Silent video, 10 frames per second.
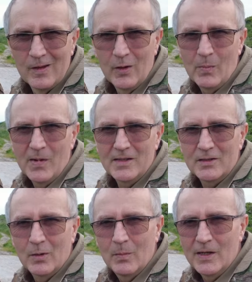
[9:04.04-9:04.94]
the best
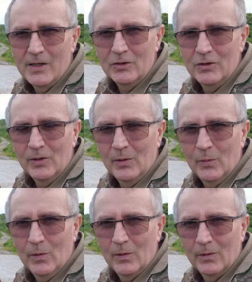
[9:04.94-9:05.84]
combination in the
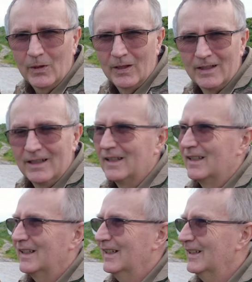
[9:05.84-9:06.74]
world,
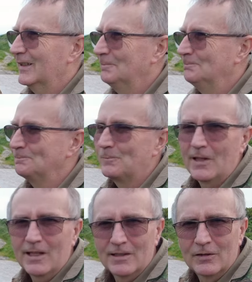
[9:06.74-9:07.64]

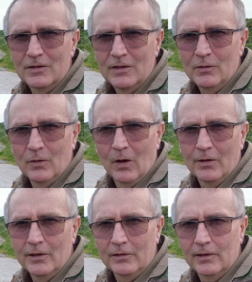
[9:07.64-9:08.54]
there's still
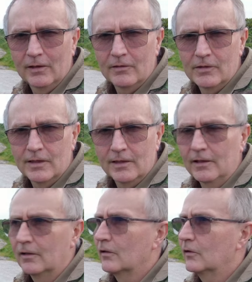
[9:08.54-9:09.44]
no
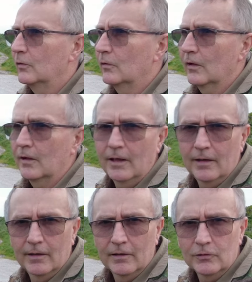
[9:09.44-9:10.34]
guarantee you're going to get
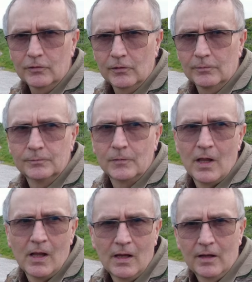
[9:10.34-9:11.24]
that shot.
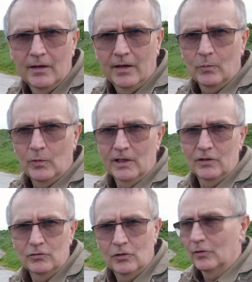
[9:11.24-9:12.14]
That winning
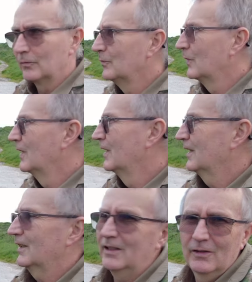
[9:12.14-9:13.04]
shot.
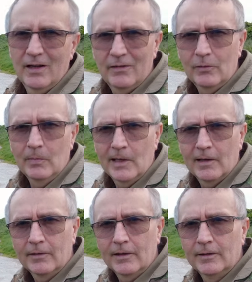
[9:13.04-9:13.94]
You have to be
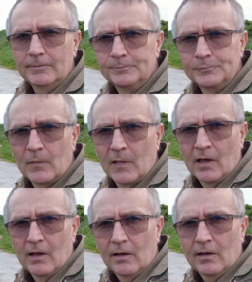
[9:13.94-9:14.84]
out there.
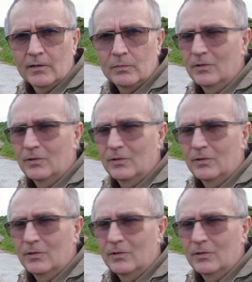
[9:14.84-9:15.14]
That's